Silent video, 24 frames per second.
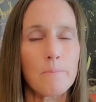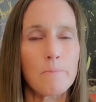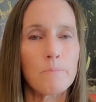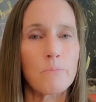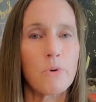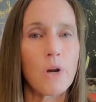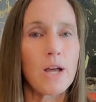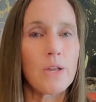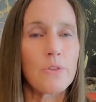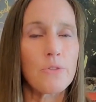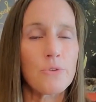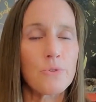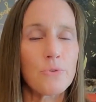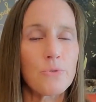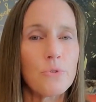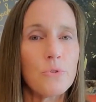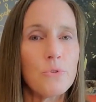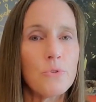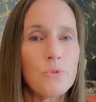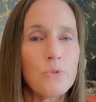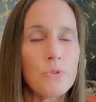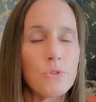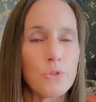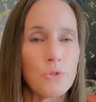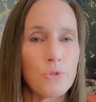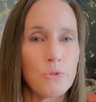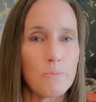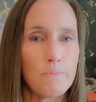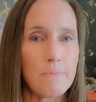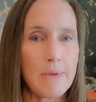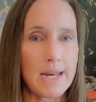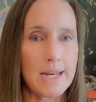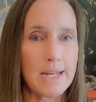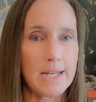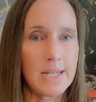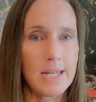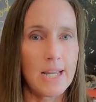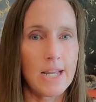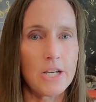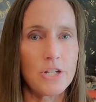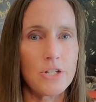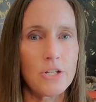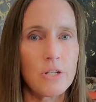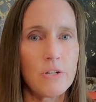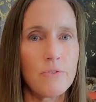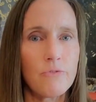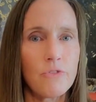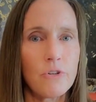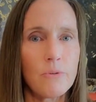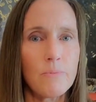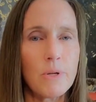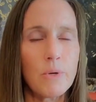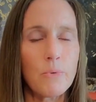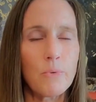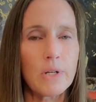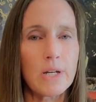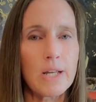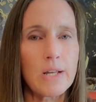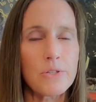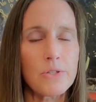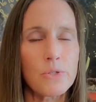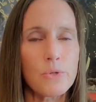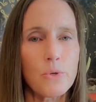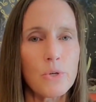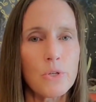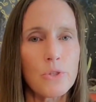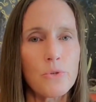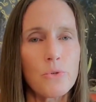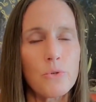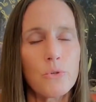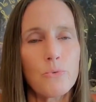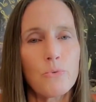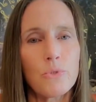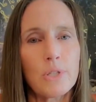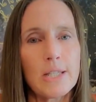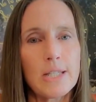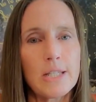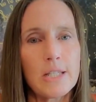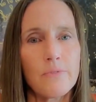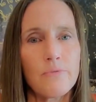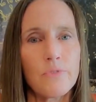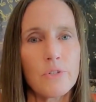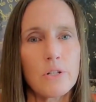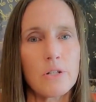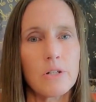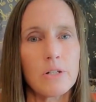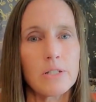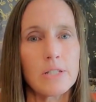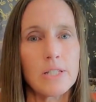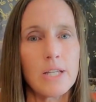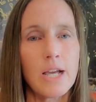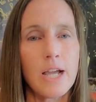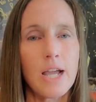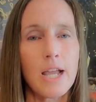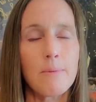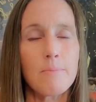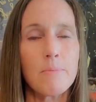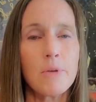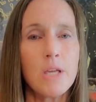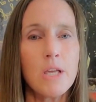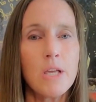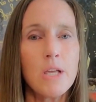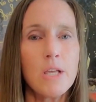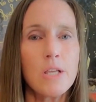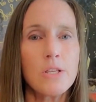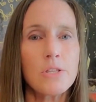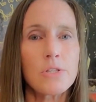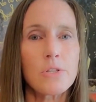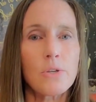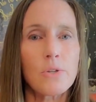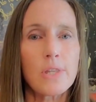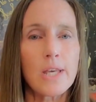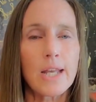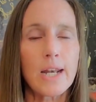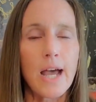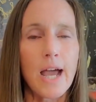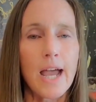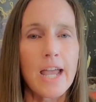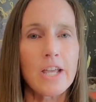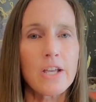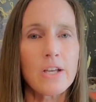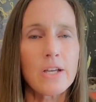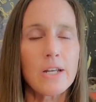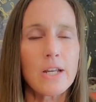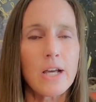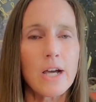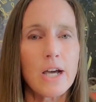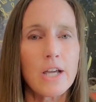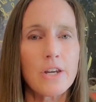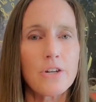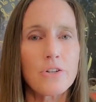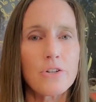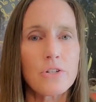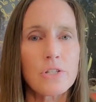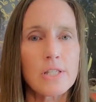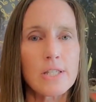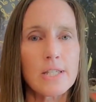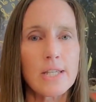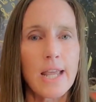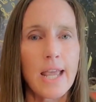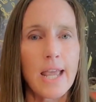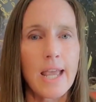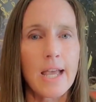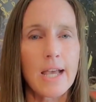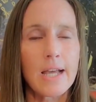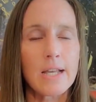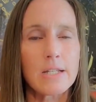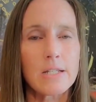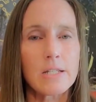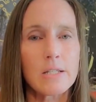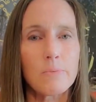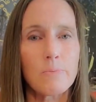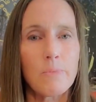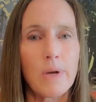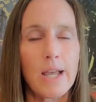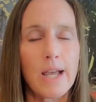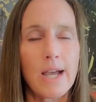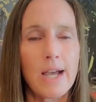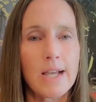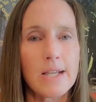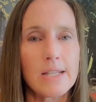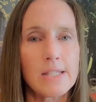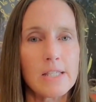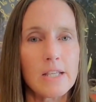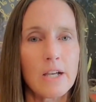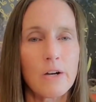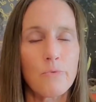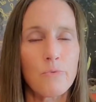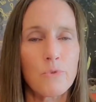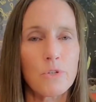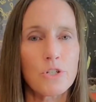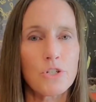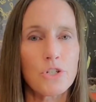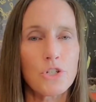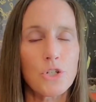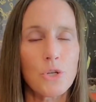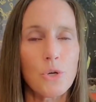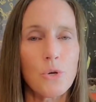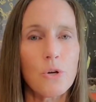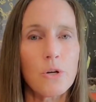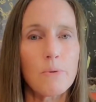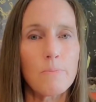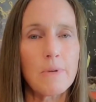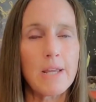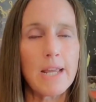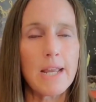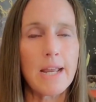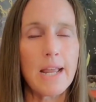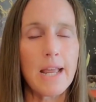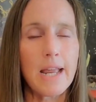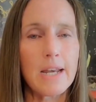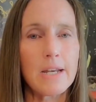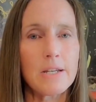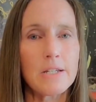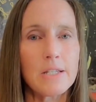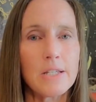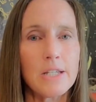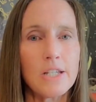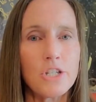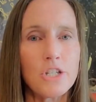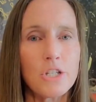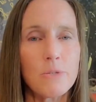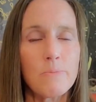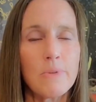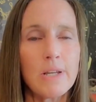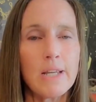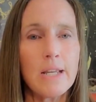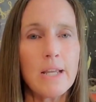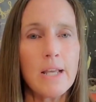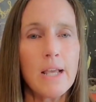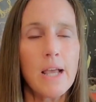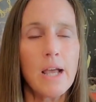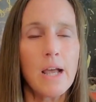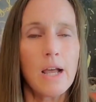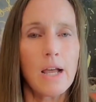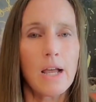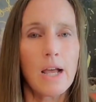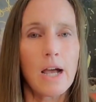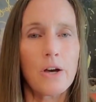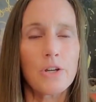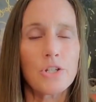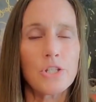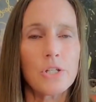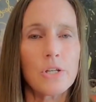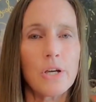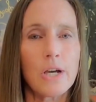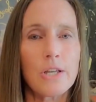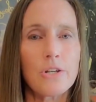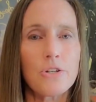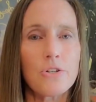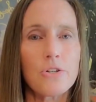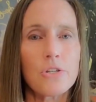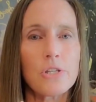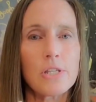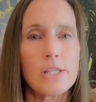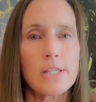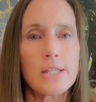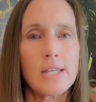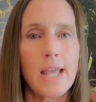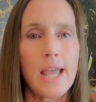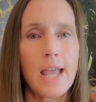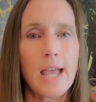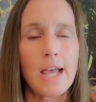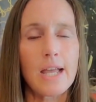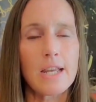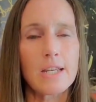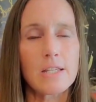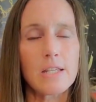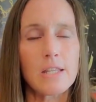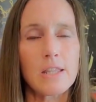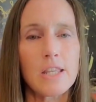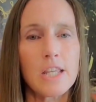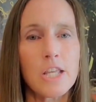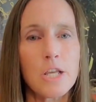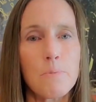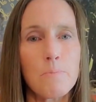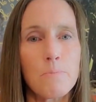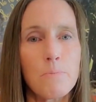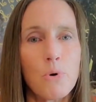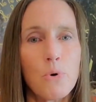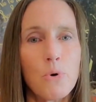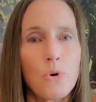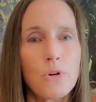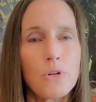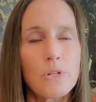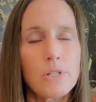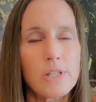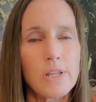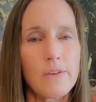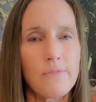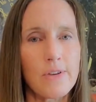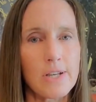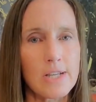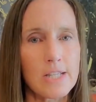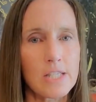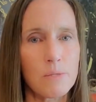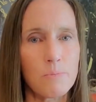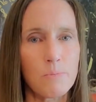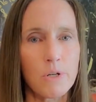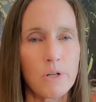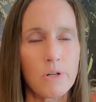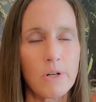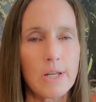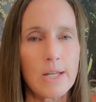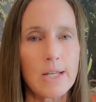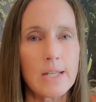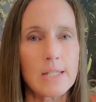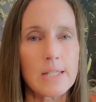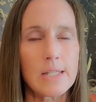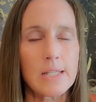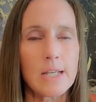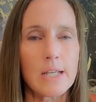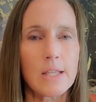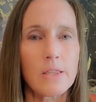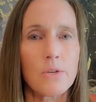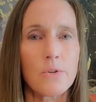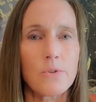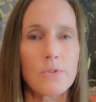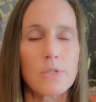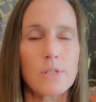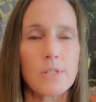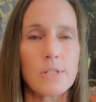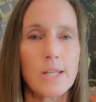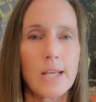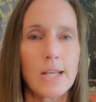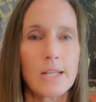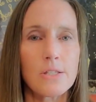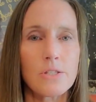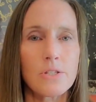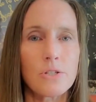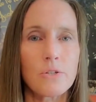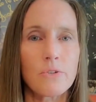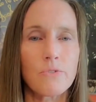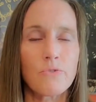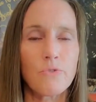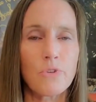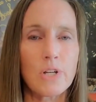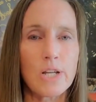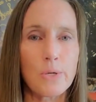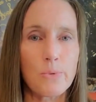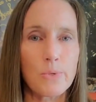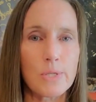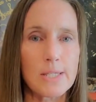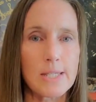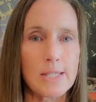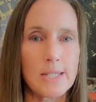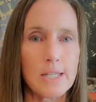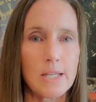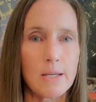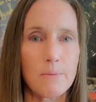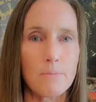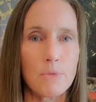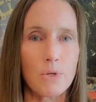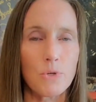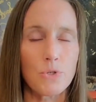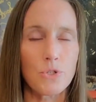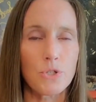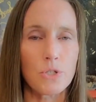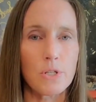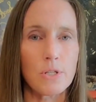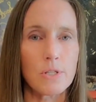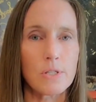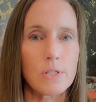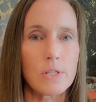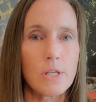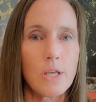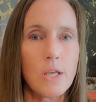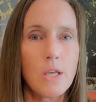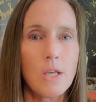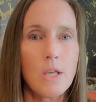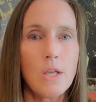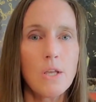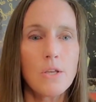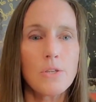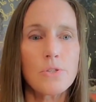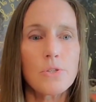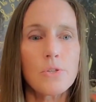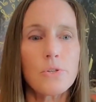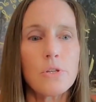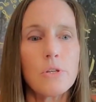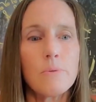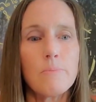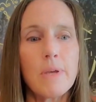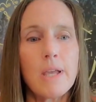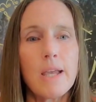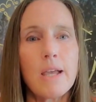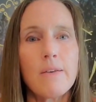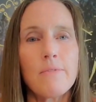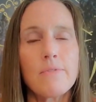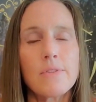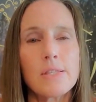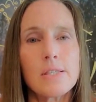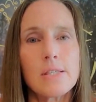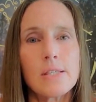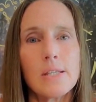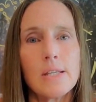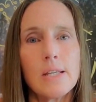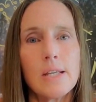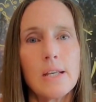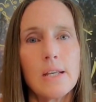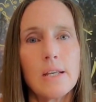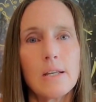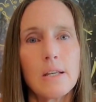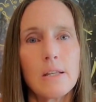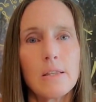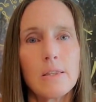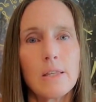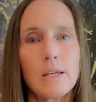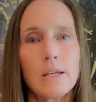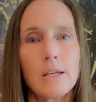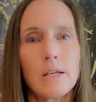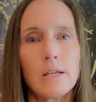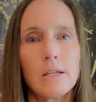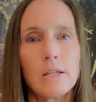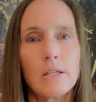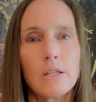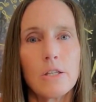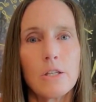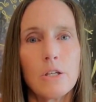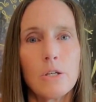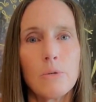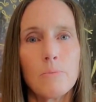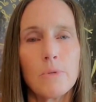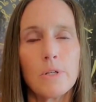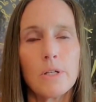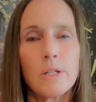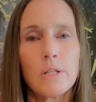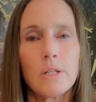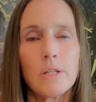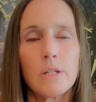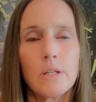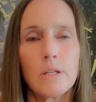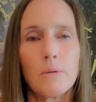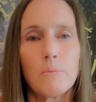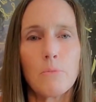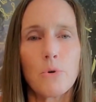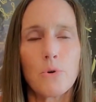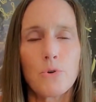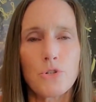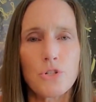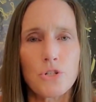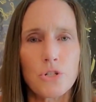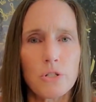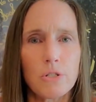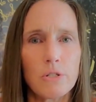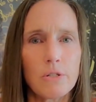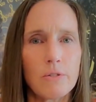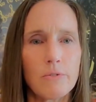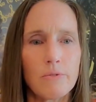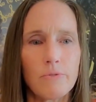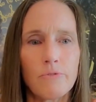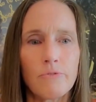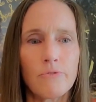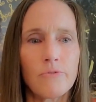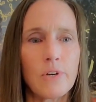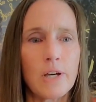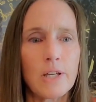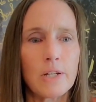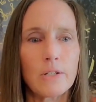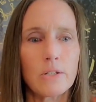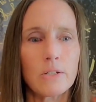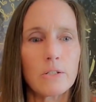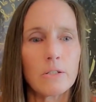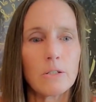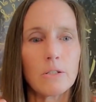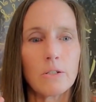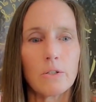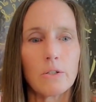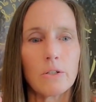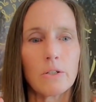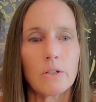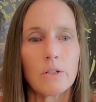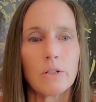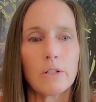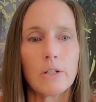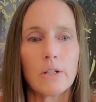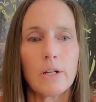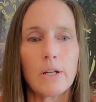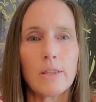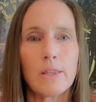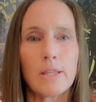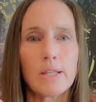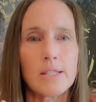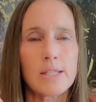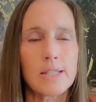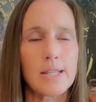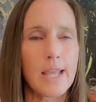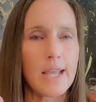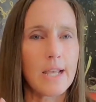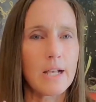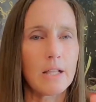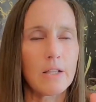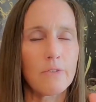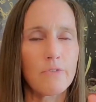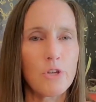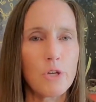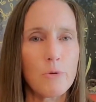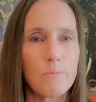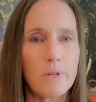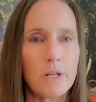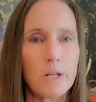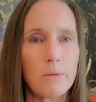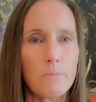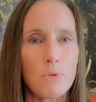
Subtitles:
brought through meditation for me when I was going through a really difficult time, so that I could understand. My highest self was showing me and teaching me how to understand the importance of experiencing those denser frequency emotions. So you may have seen the human emotion funnel, or the scale of human